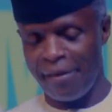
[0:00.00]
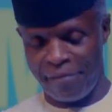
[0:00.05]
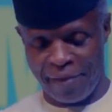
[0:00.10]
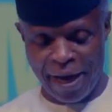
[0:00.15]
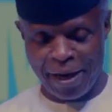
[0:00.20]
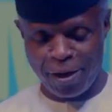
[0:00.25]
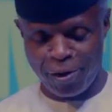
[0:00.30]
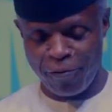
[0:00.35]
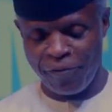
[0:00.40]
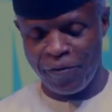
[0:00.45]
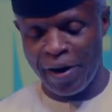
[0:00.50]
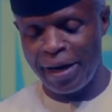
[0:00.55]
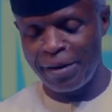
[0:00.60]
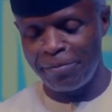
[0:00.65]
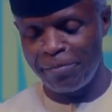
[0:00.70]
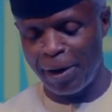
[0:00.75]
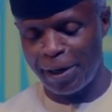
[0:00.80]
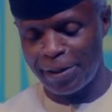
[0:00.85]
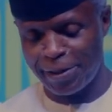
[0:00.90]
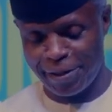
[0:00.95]
Thank you
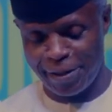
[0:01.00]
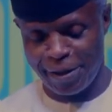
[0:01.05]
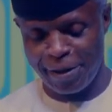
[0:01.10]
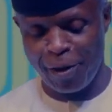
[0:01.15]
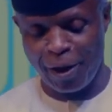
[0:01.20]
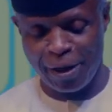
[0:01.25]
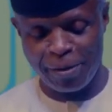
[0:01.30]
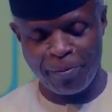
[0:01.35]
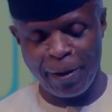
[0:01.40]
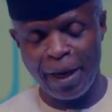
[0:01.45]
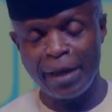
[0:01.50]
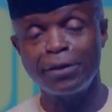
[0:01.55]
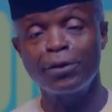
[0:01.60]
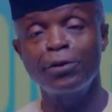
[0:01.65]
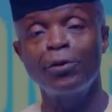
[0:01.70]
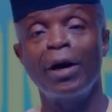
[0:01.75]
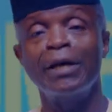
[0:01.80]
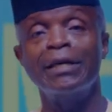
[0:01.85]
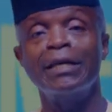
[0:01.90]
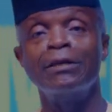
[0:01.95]
very much. God
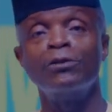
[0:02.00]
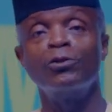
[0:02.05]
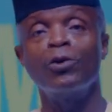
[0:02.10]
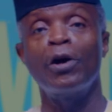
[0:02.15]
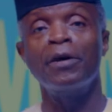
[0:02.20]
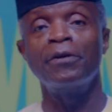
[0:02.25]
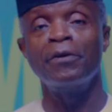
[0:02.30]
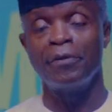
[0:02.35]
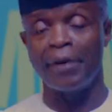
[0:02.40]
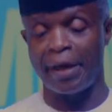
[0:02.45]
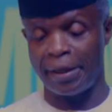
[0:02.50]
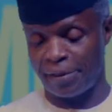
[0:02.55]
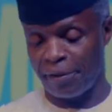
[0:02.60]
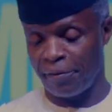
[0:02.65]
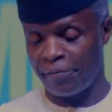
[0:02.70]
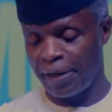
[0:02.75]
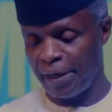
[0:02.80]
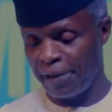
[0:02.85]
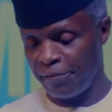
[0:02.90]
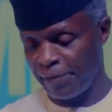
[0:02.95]
bless you and enjoy the rest
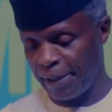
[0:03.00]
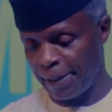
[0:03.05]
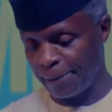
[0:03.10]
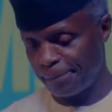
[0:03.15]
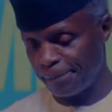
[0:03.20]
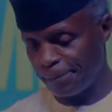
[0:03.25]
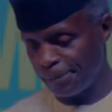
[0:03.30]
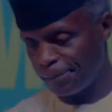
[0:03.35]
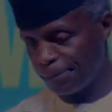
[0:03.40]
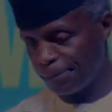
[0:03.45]
of the evening.